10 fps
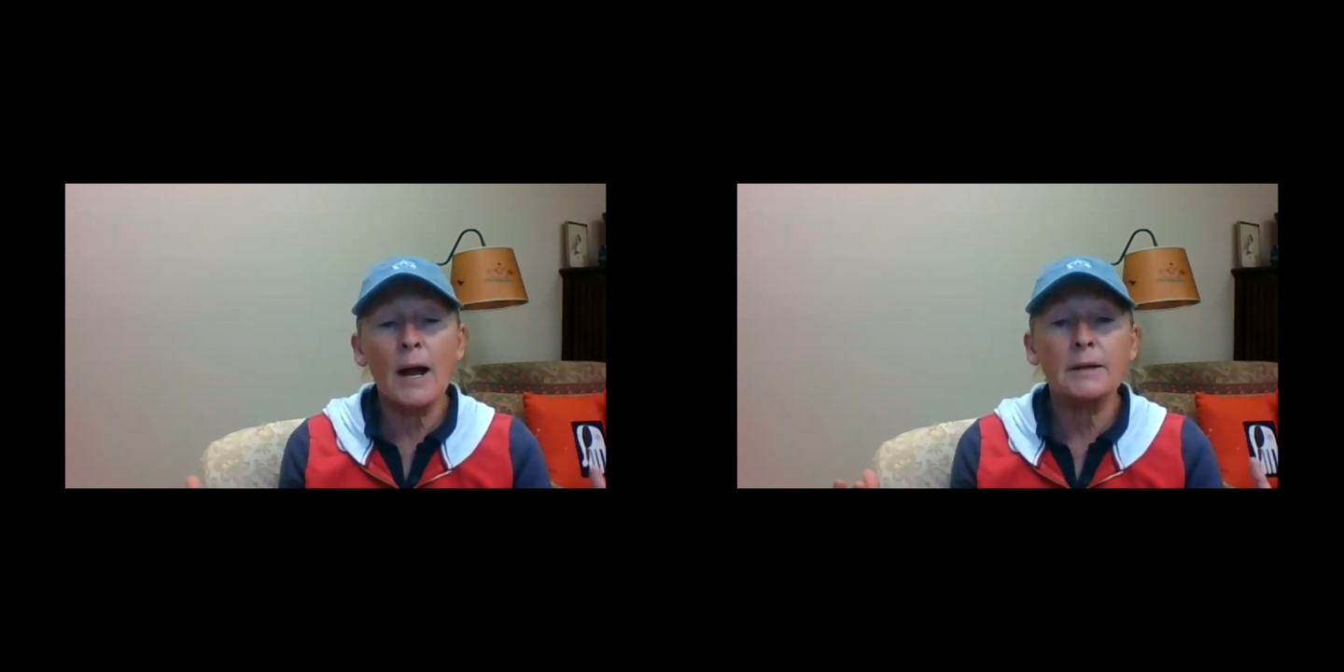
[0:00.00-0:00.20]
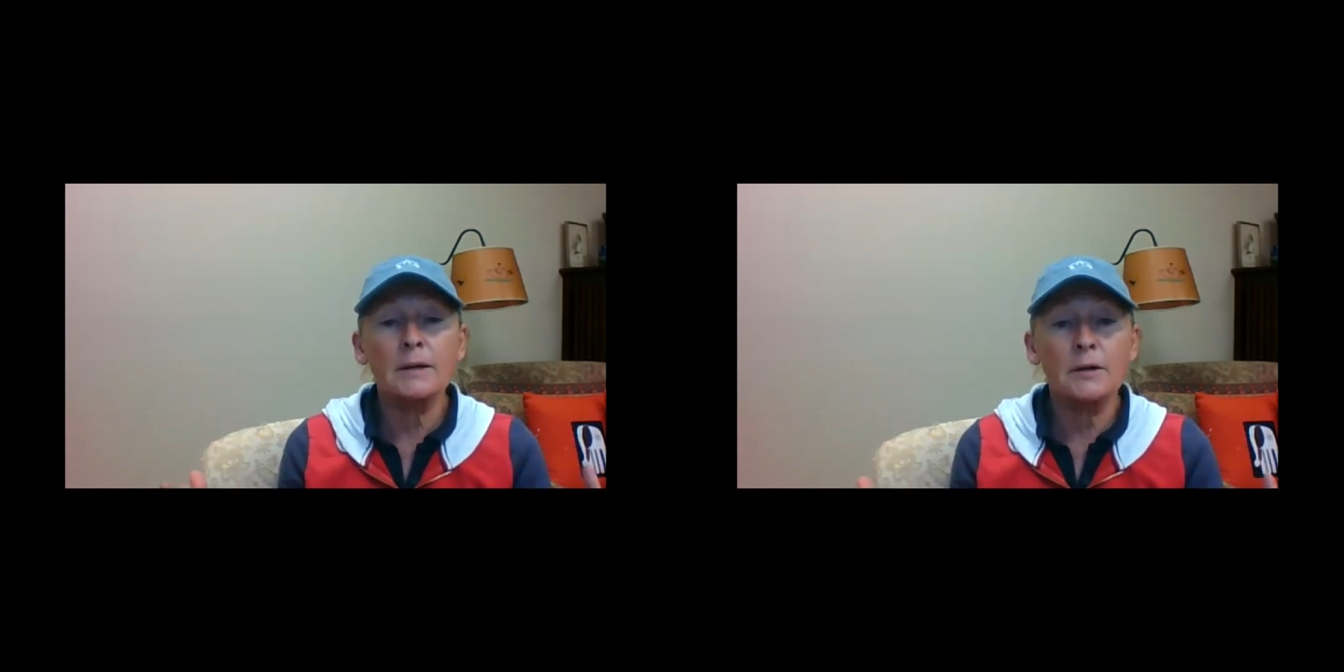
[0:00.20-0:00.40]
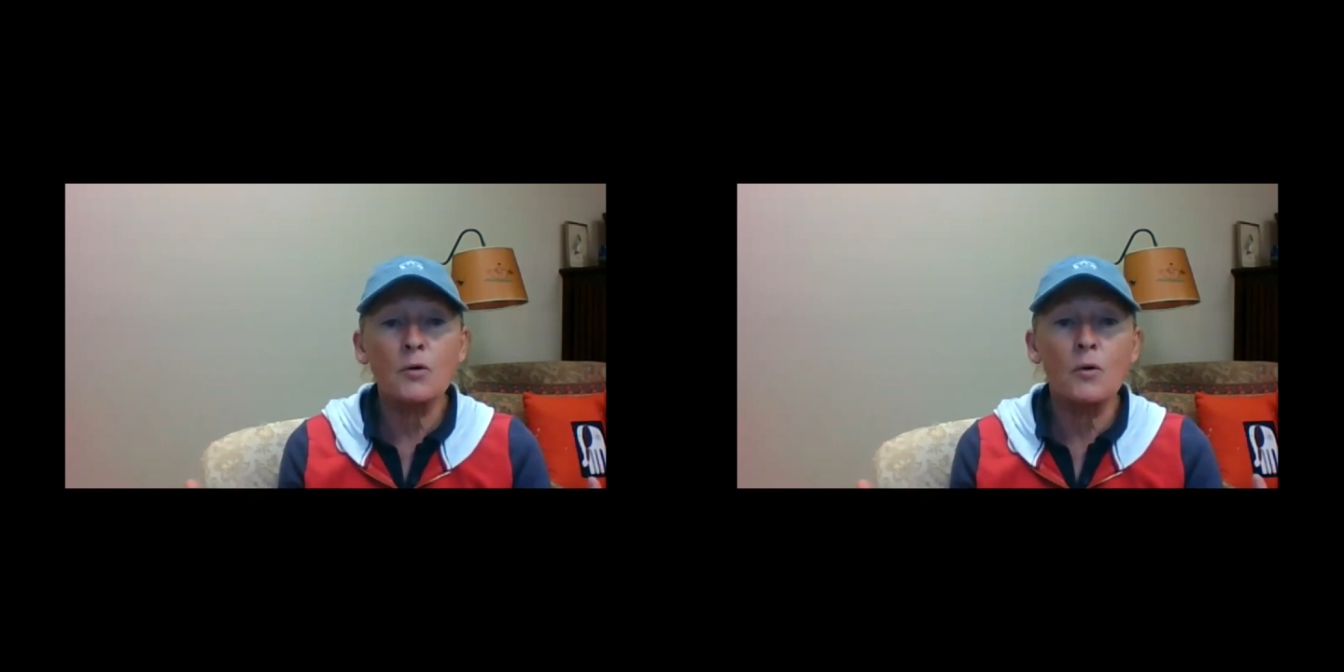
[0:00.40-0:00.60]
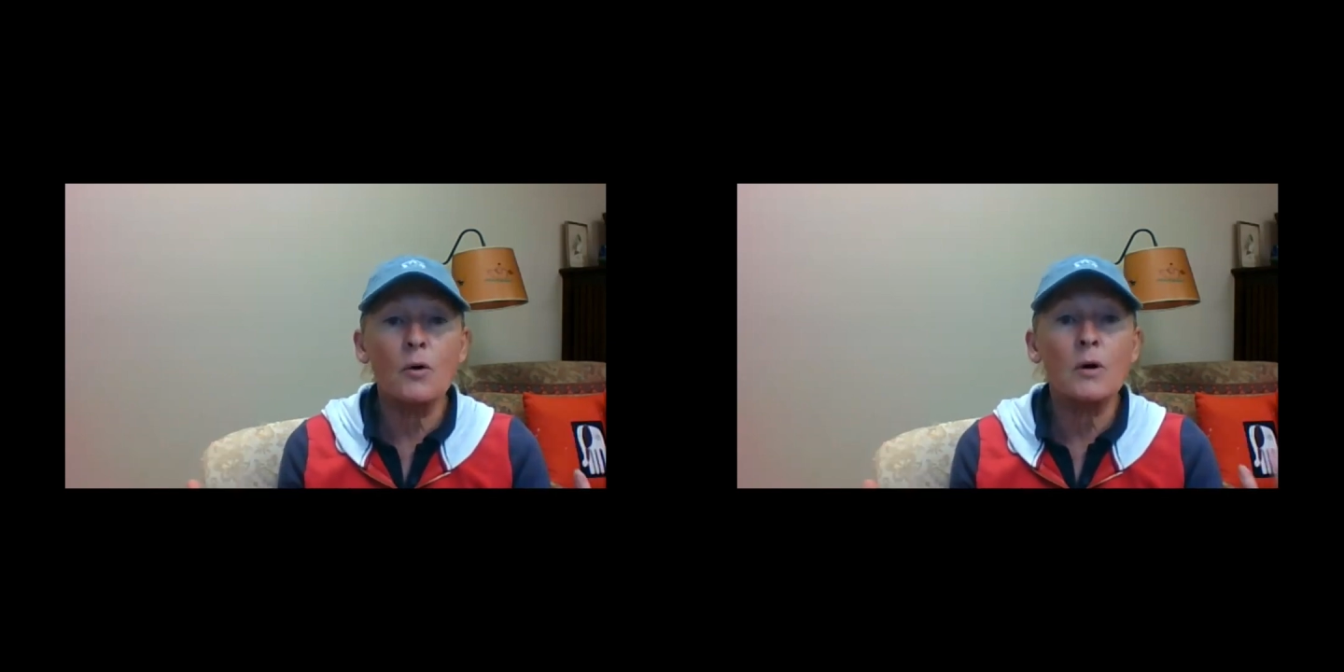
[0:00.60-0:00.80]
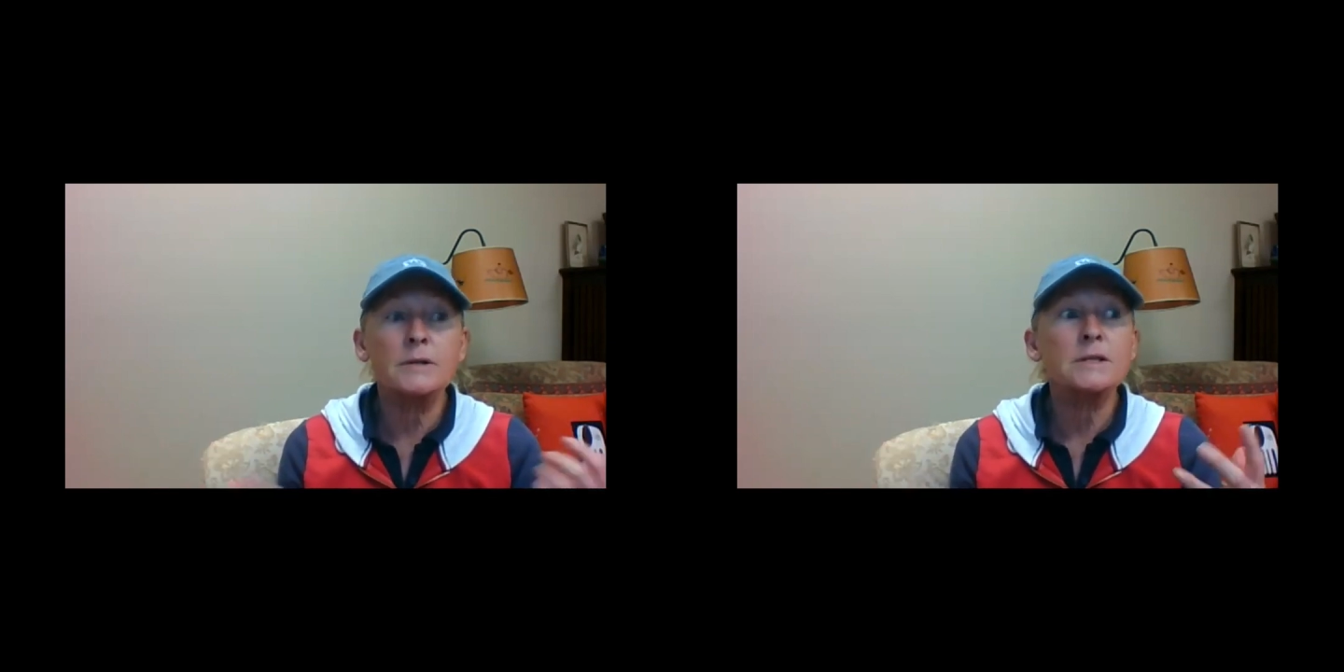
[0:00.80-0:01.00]
riding a
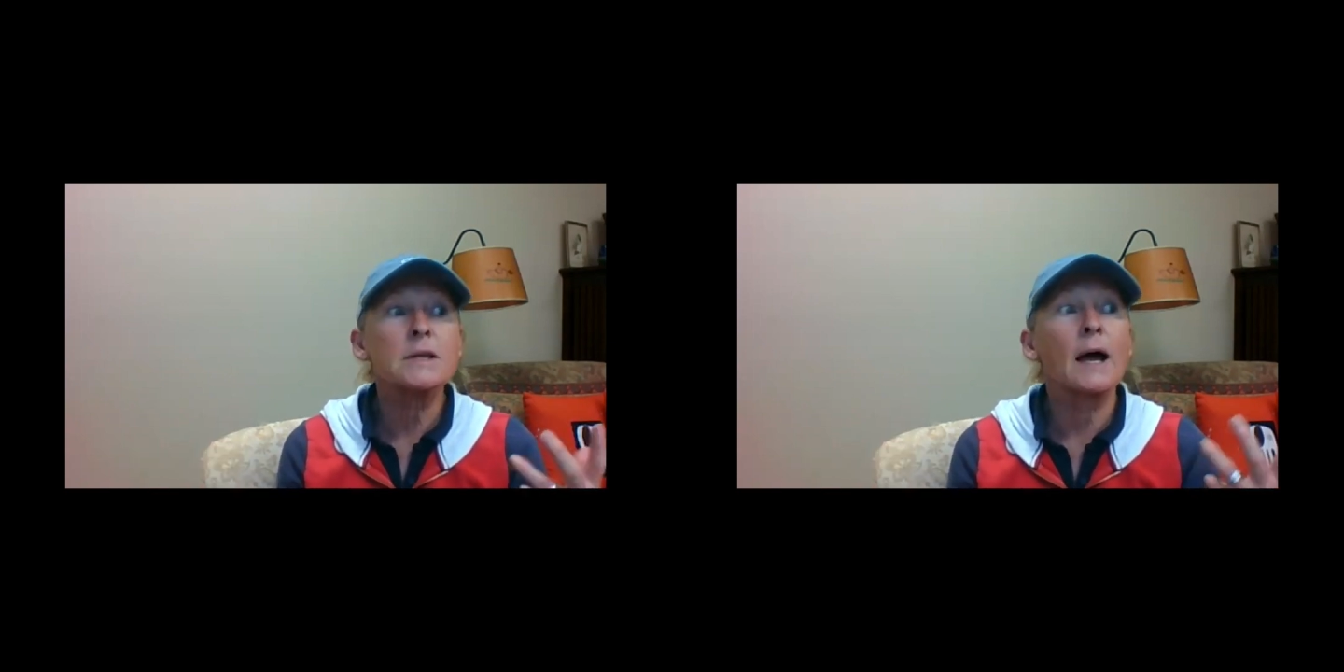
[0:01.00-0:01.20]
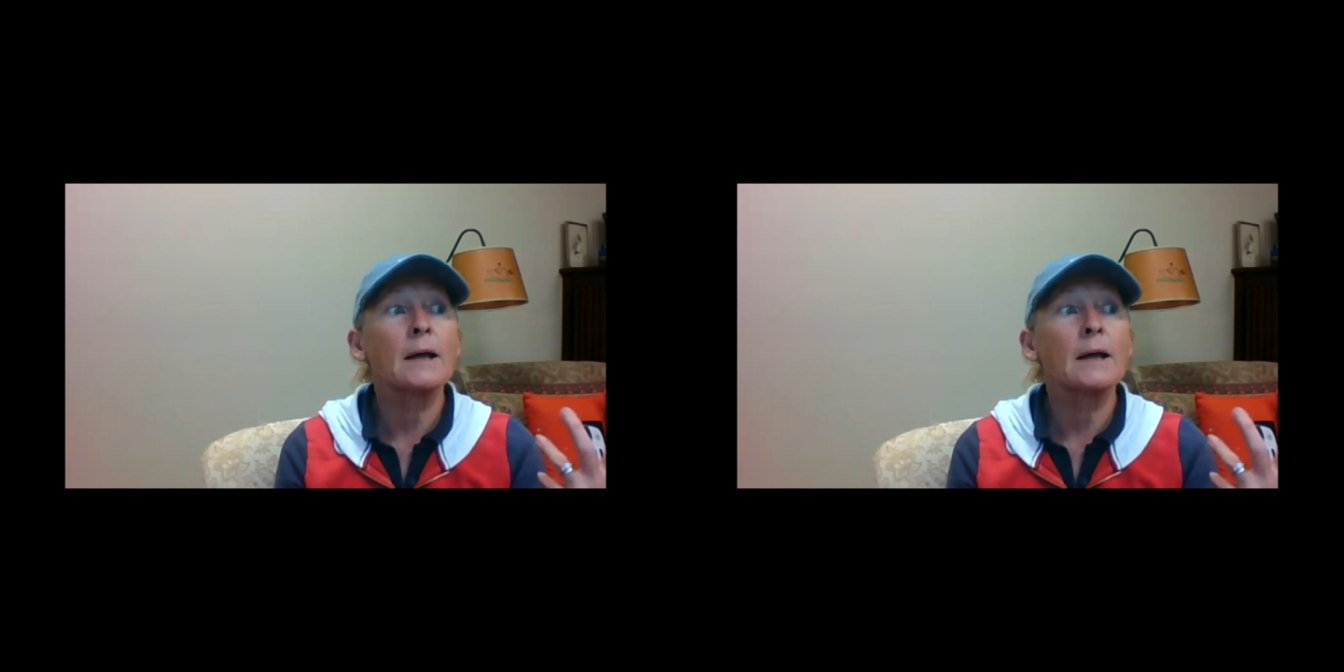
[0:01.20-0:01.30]
horse